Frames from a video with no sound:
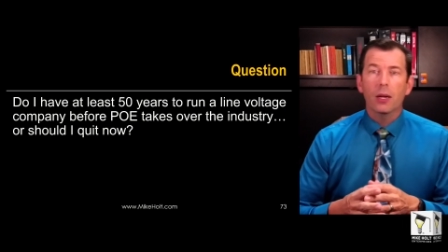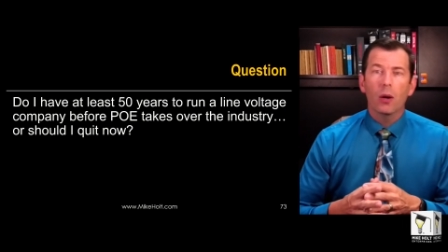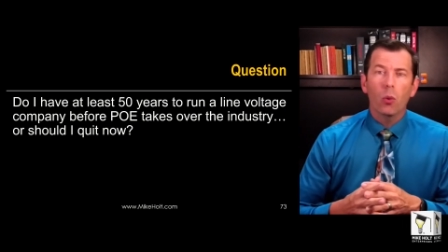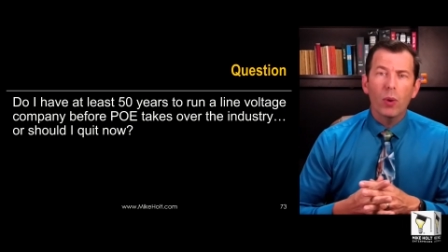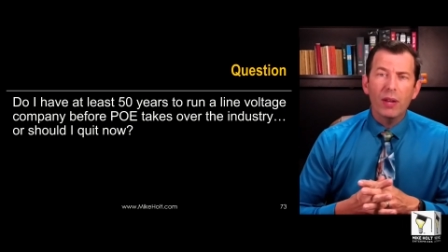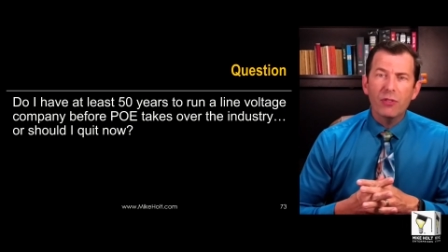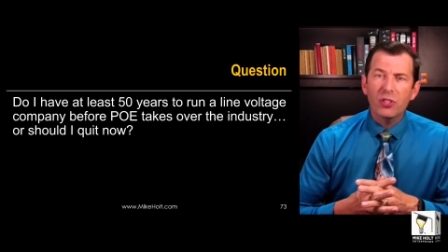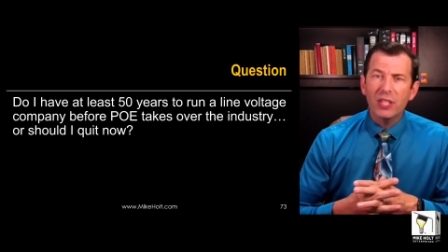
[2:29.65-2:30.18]

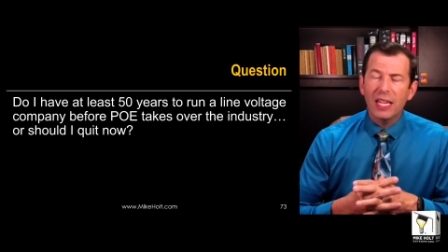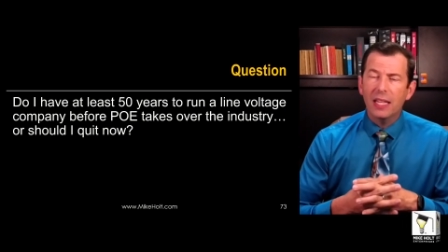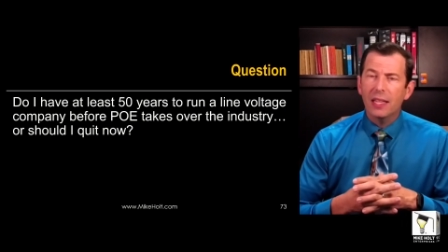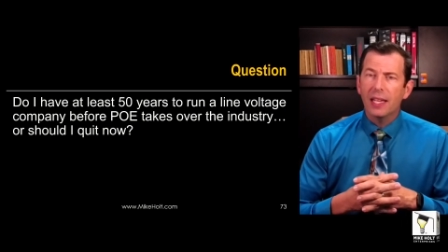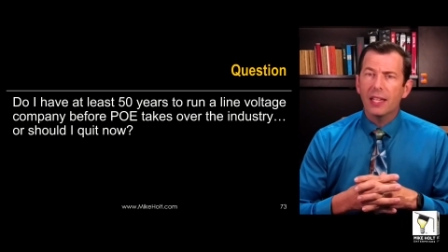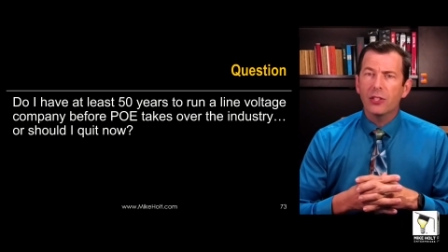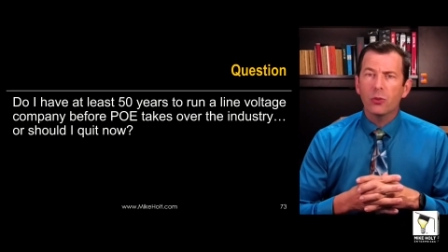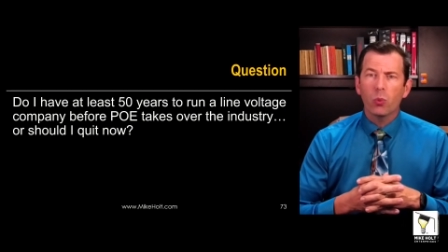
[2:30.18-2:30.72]
We've
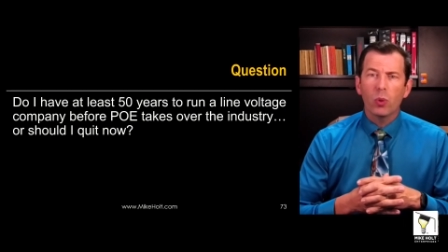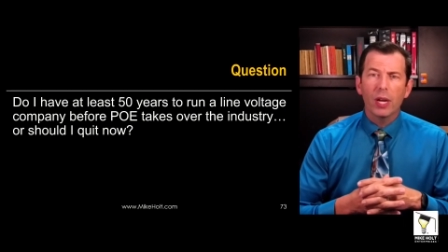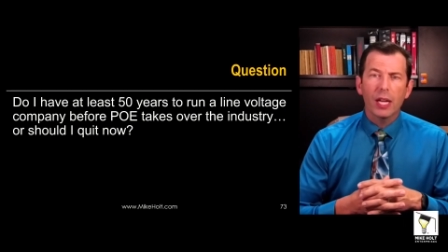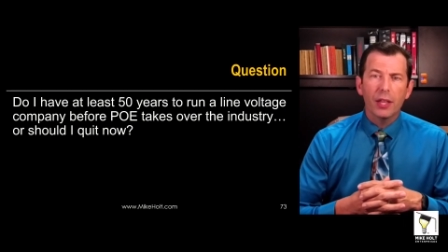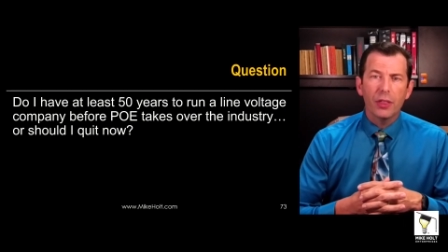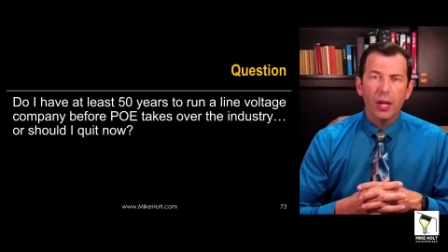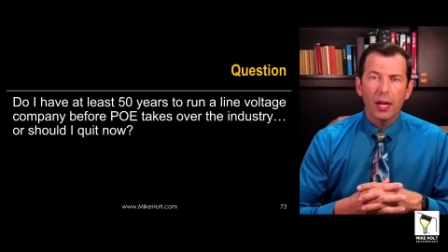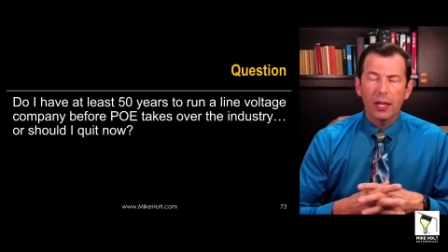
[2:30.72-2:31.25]
seen this
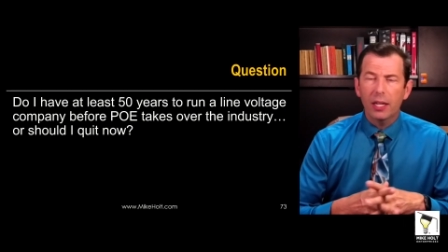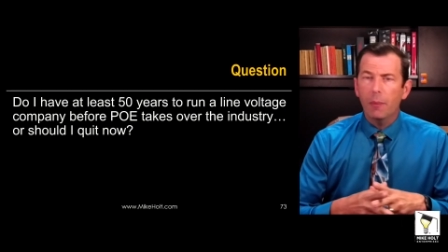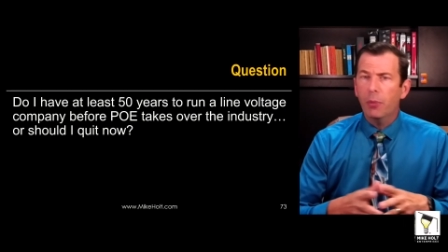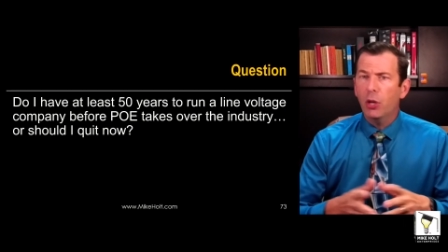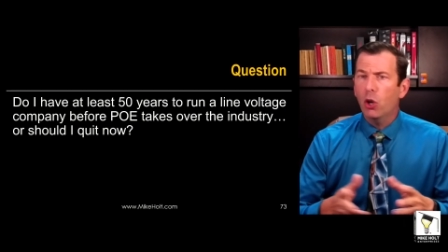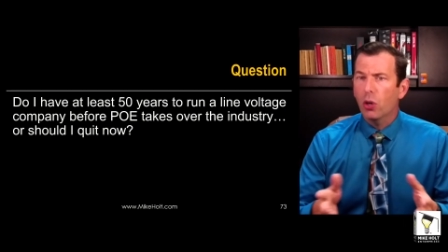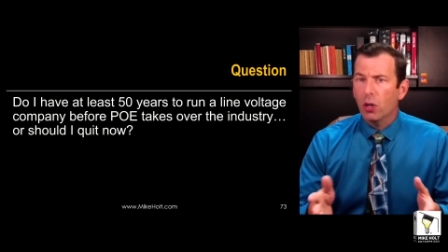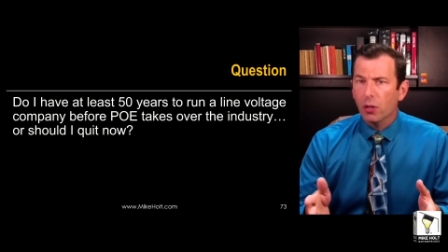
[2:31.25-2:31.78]
with uh,
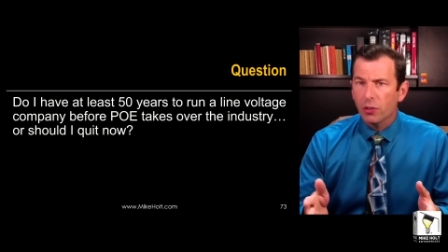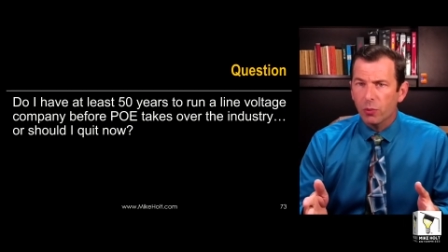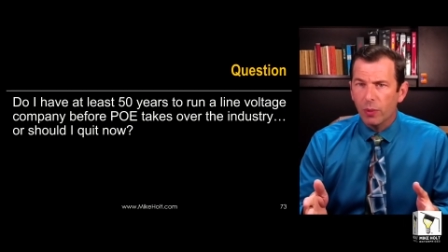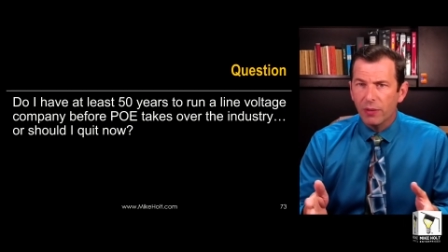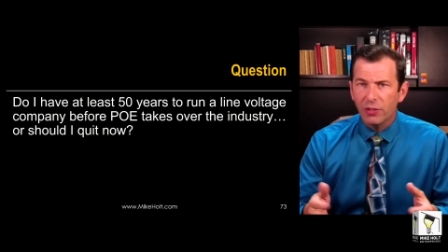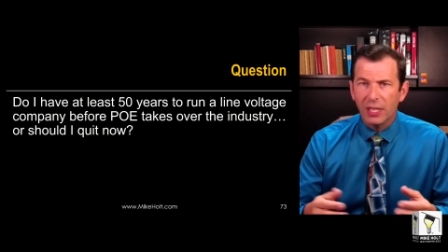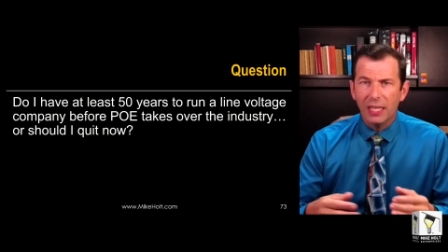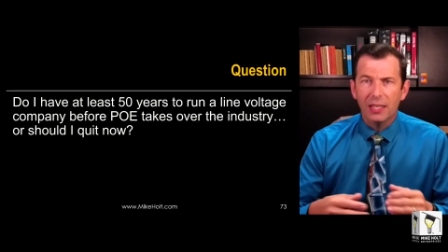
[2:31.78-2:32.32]
computers,
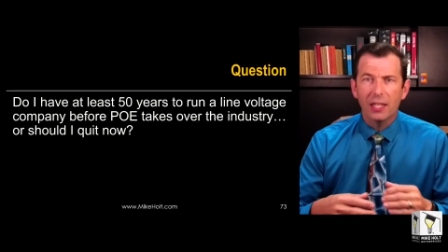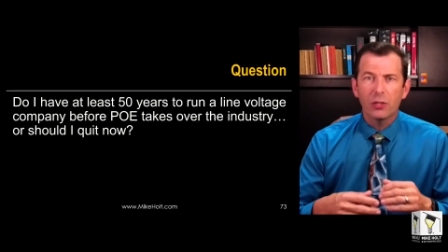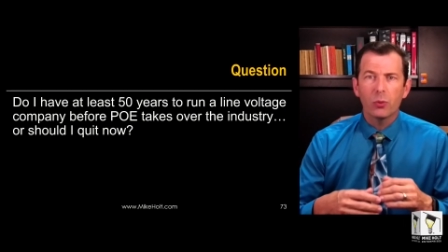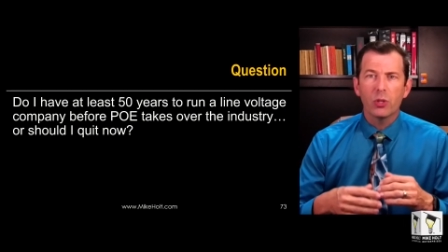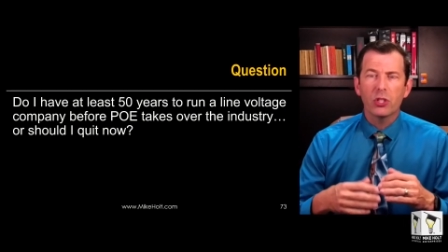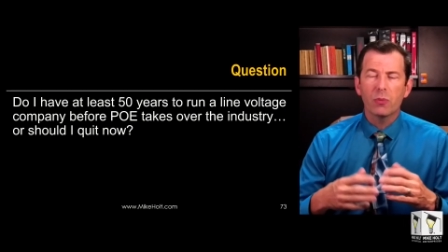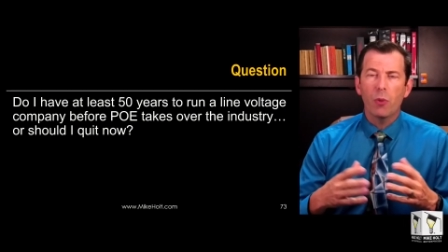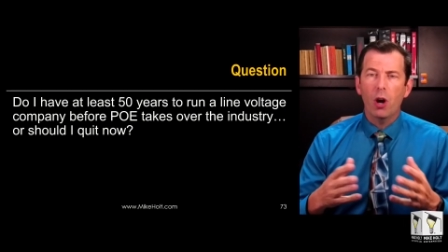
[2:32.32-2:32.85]
we've seen
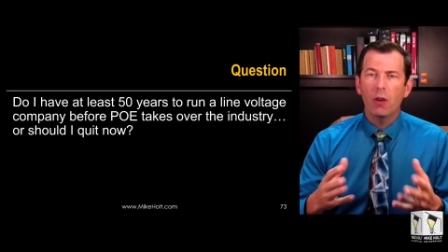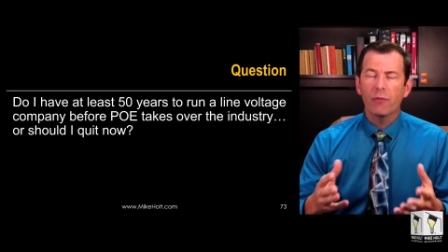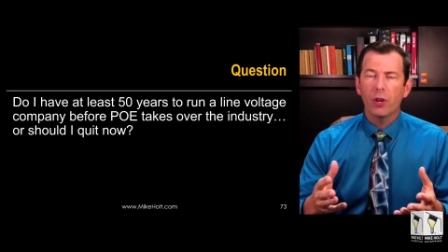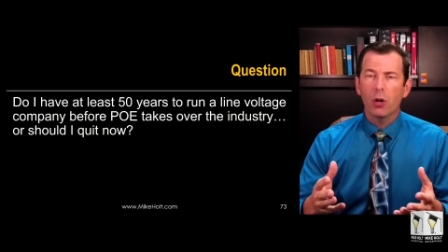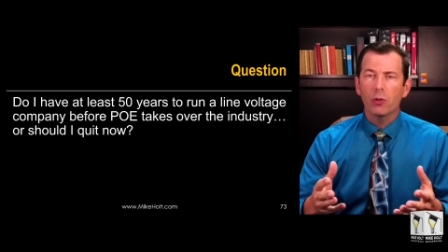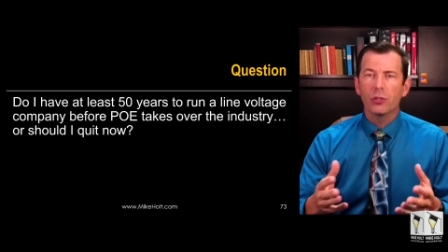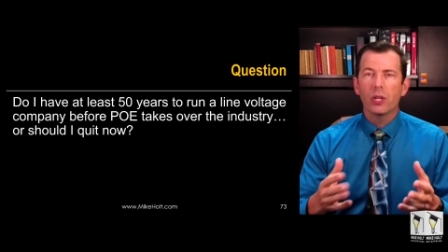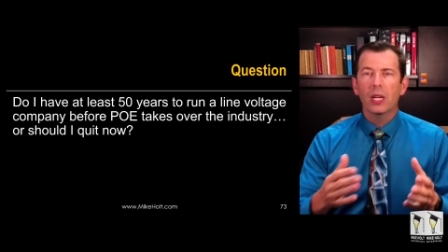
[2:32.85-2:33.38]
this with
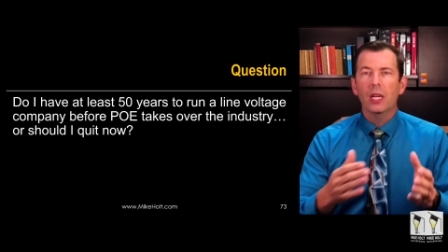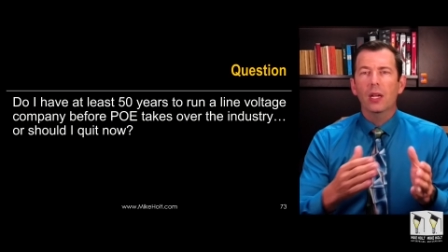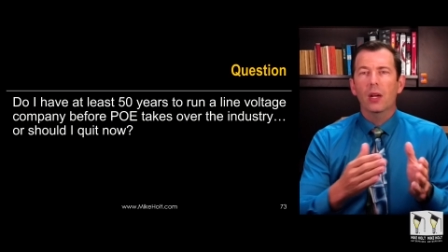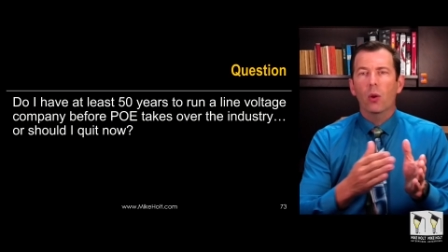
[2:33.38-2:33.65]
smartphones.